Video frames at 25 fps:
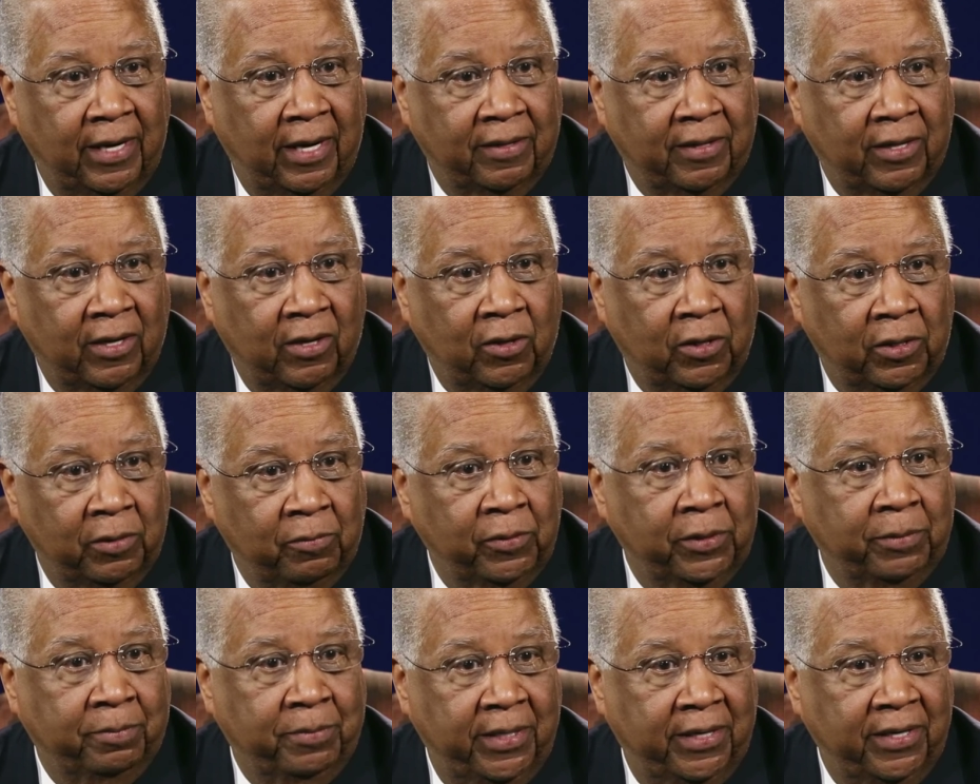I thought it
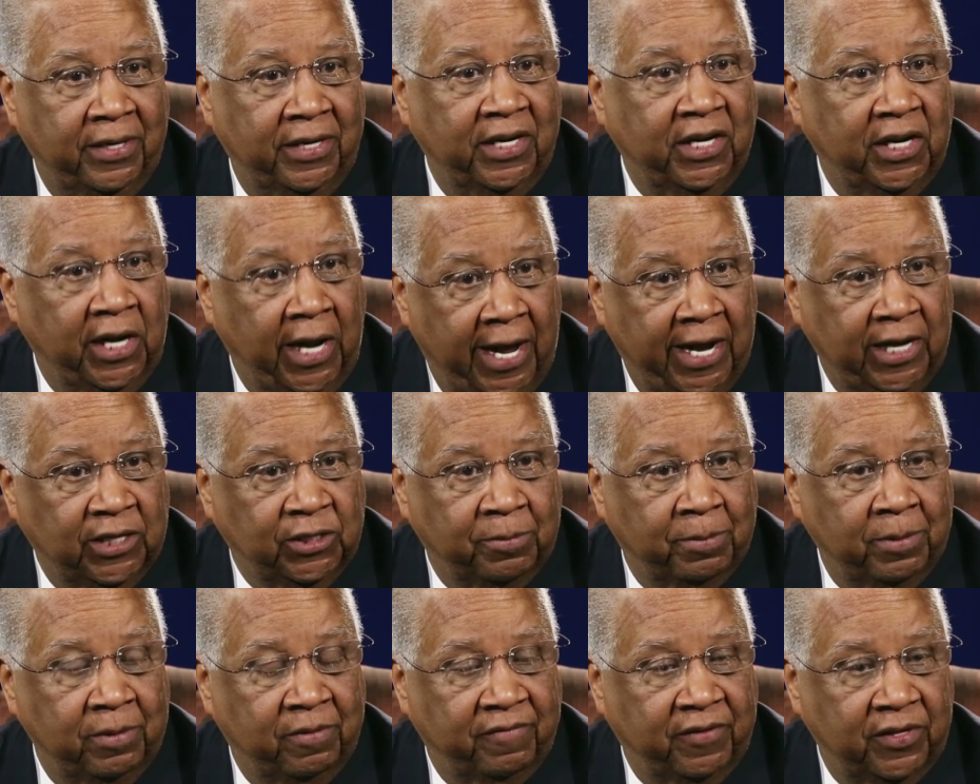would be an
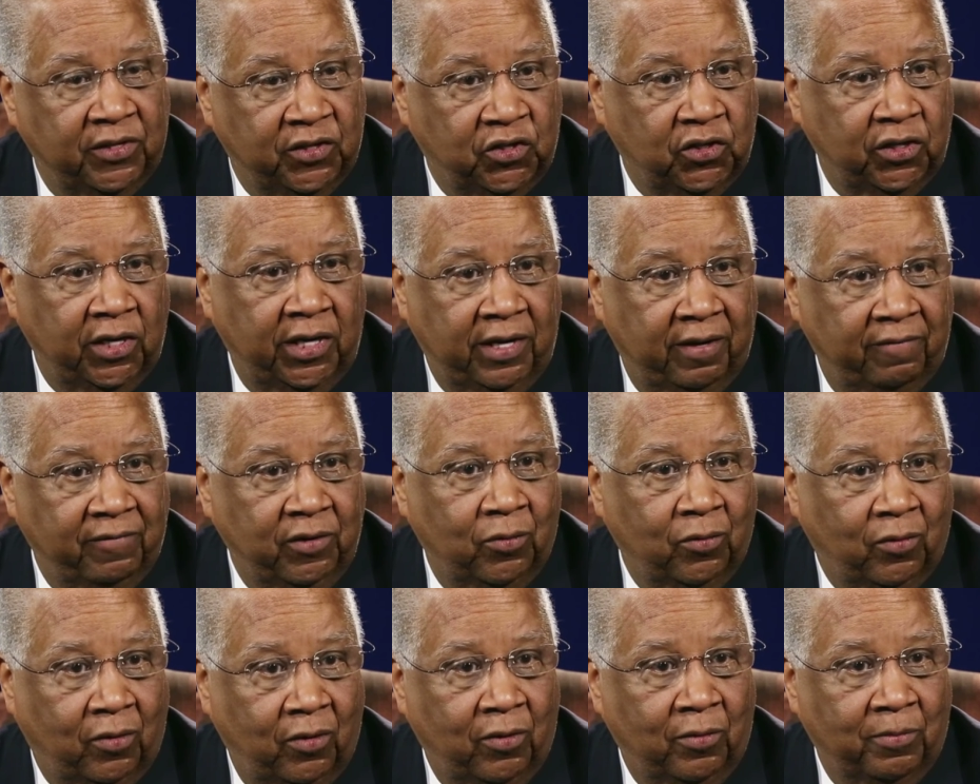enhancement for the city of
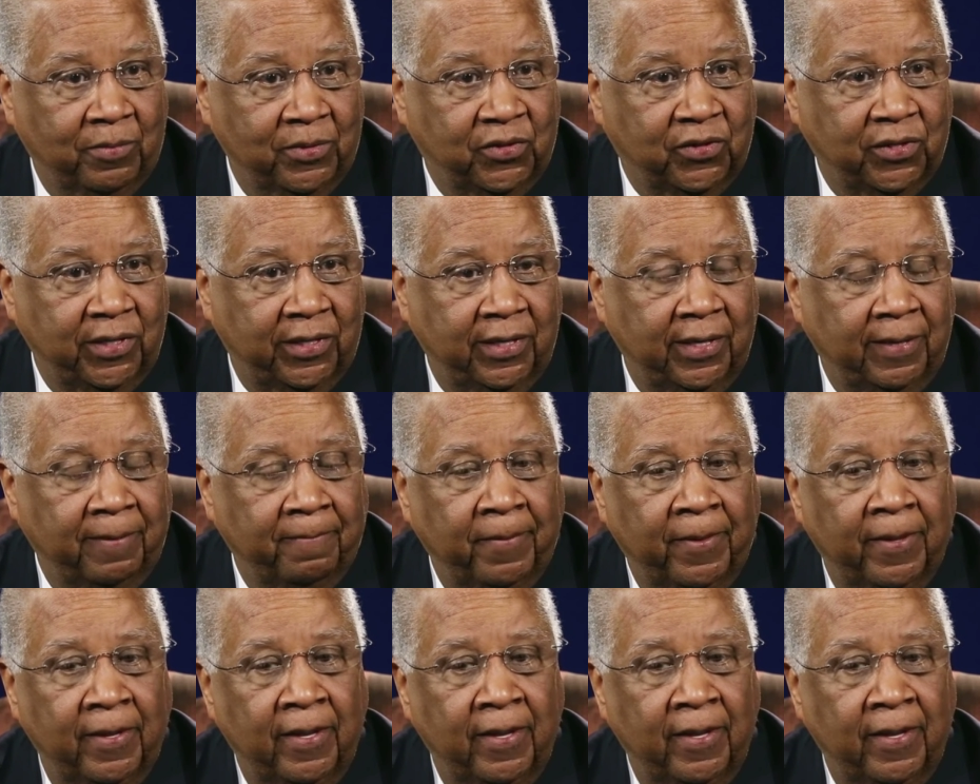Oklahoma City.